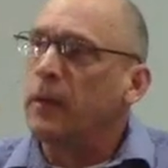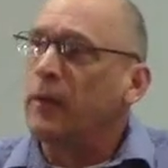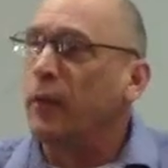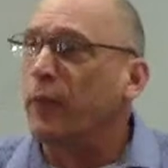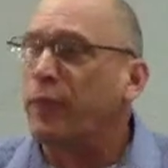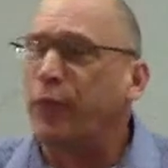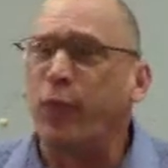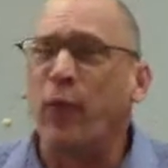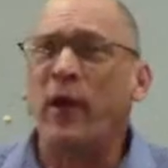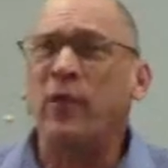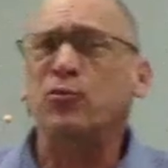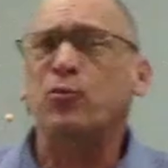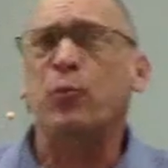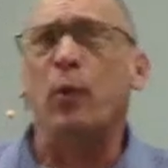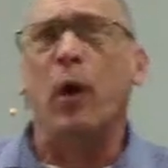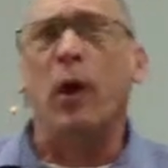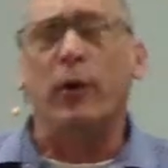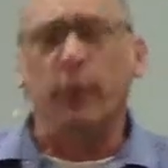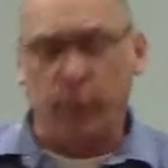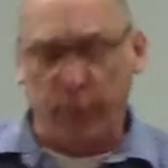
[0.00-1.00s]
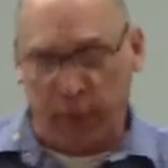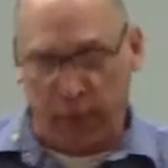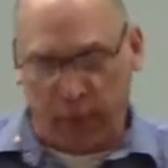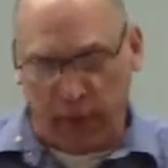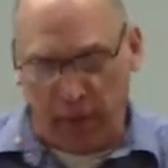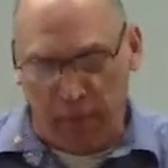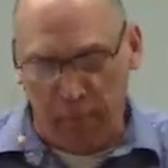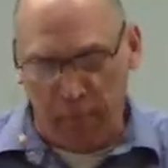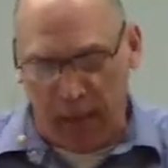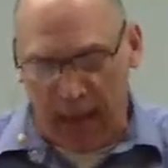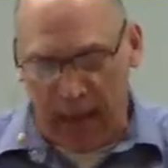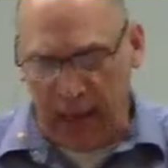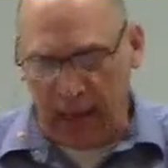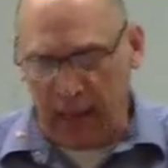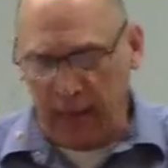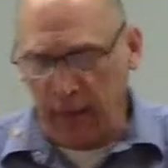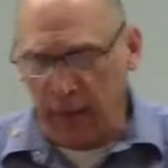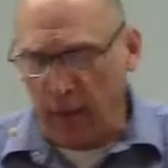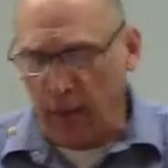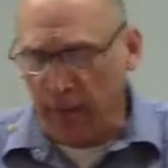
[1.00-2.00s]
The French were under the
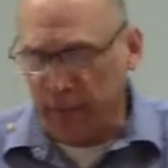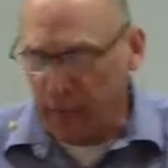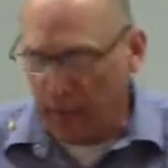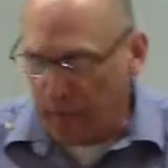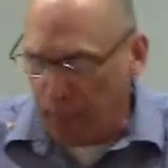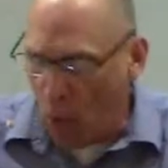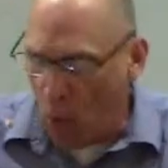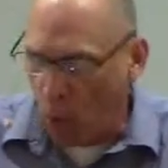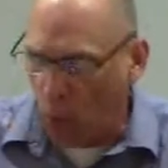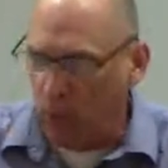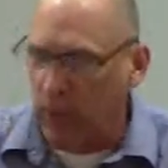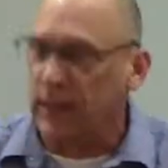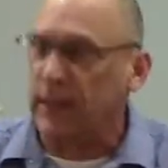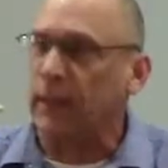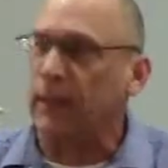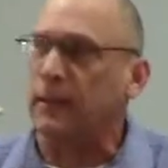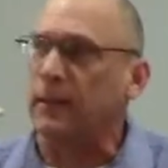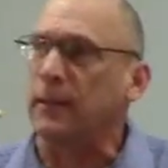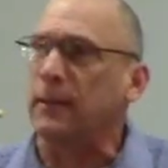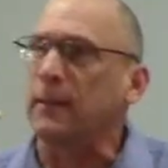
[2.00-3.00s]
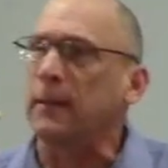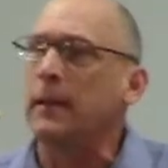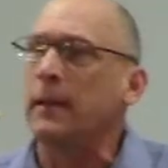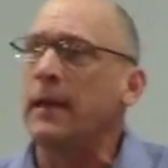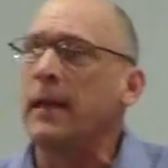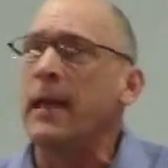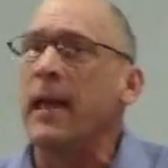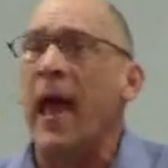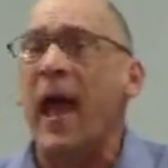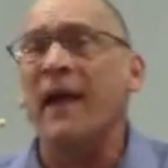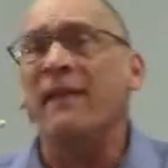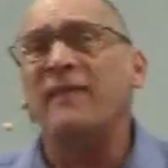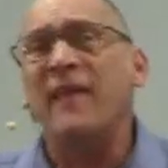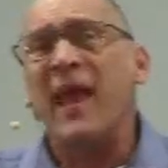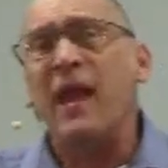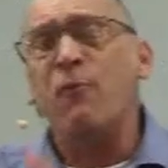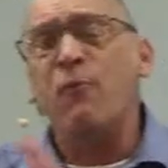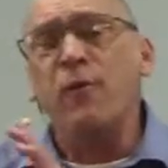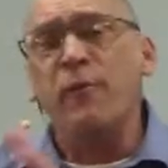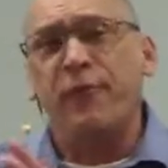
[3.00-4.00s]
command of Napoleon, and
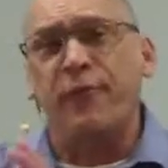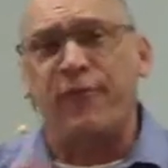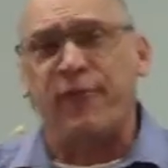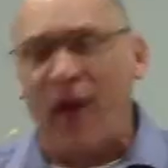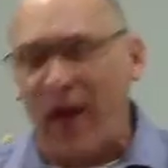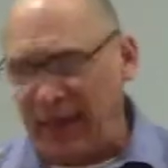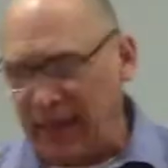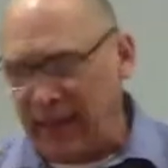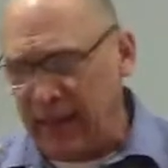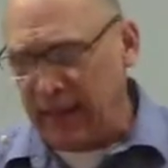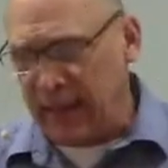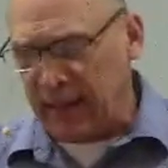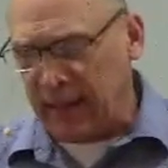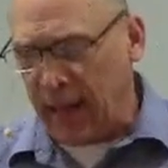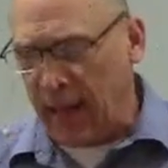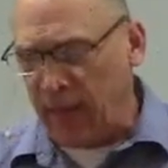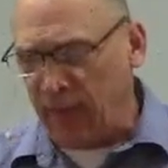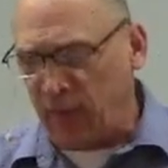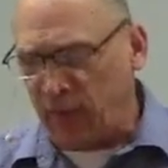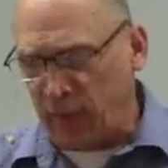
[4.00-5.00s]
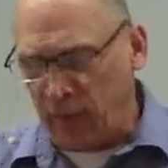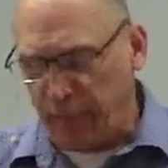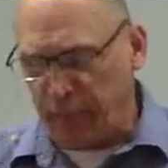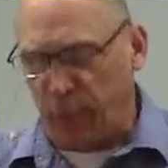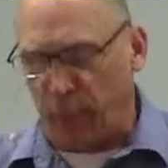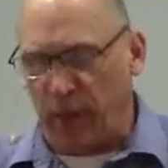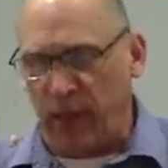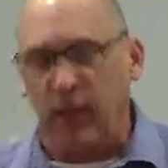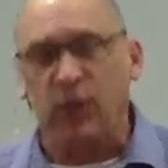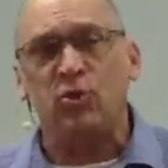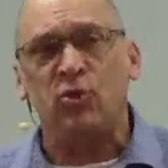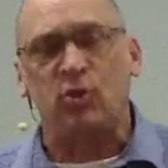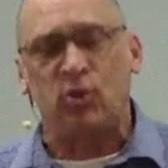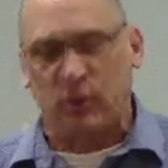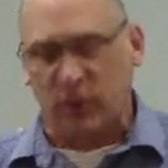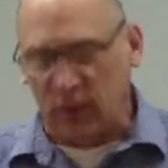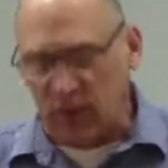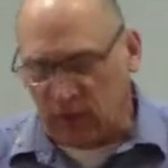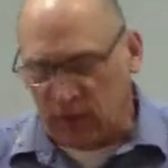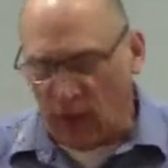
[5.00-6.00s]
they were fighting against the
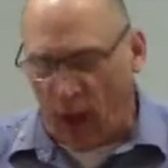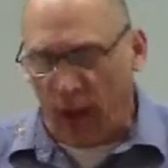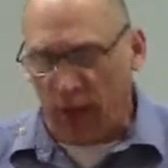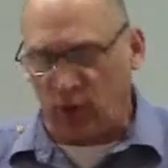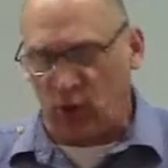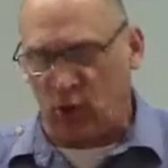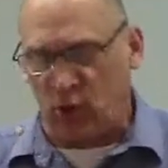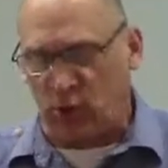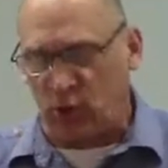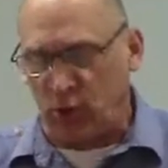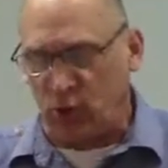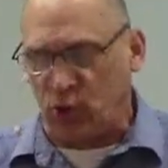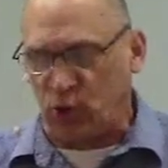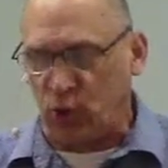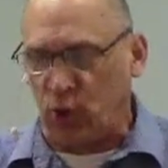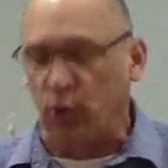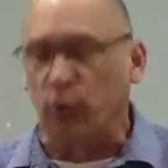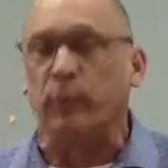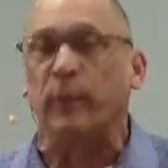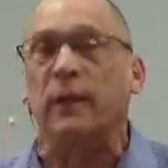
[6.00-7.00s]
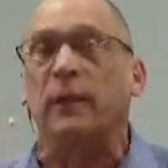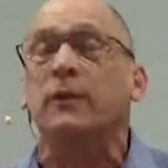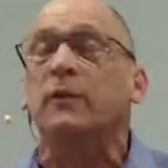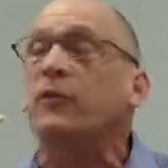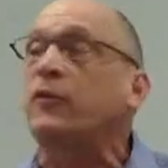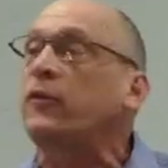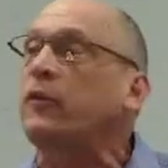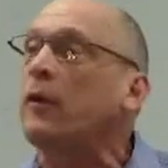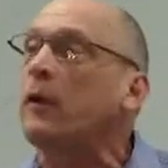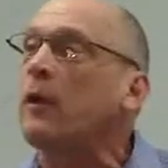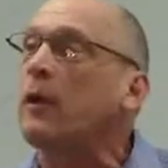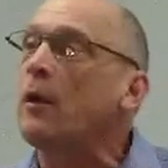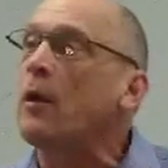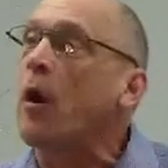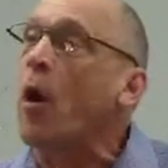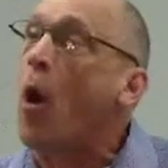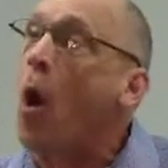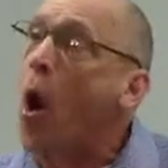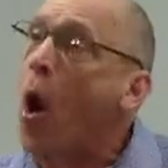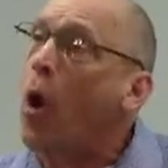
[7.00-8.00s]
British, the Dutch, the Germans,
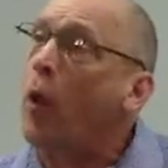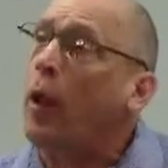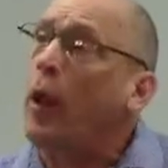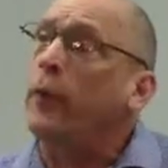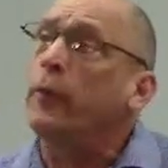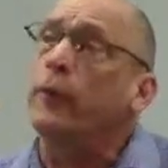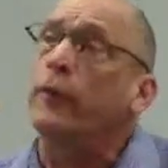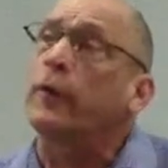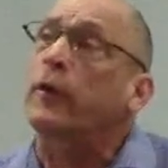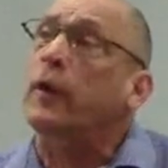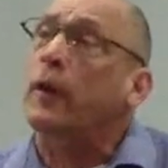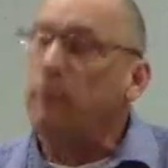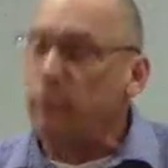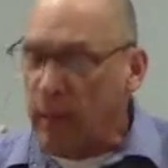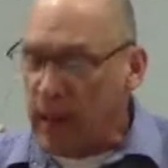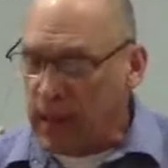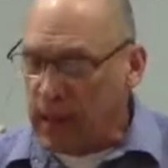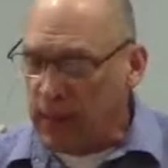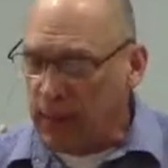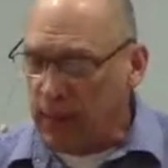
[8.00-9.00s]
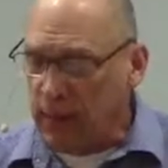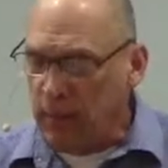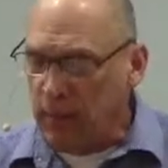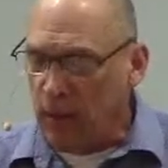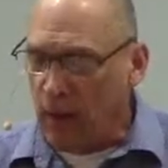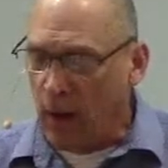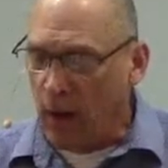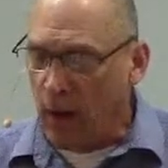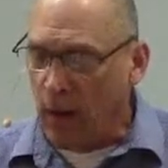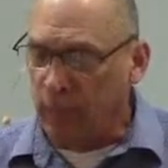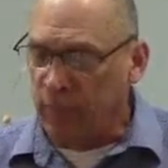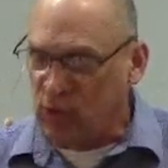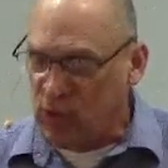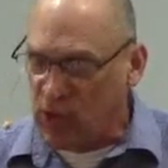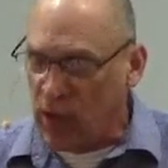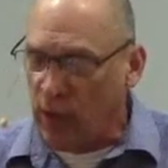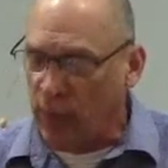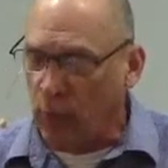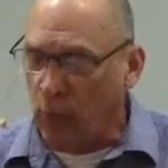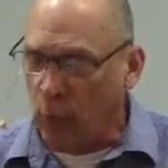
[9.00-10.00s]
all under the command of
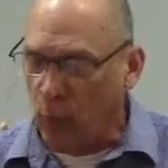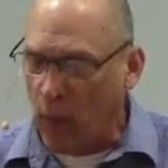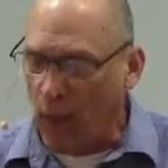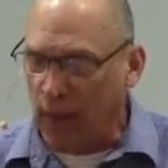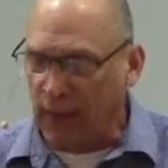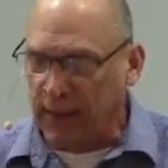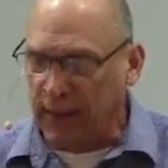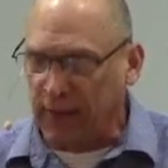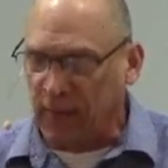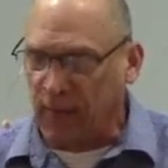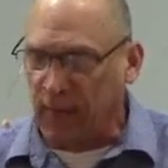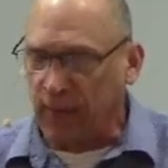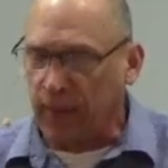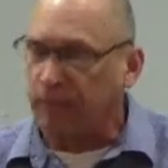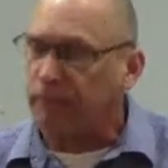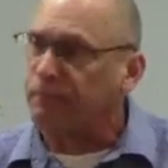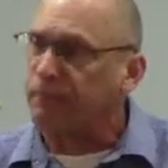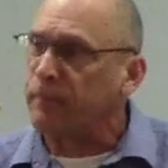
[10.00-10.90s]
General Wellington.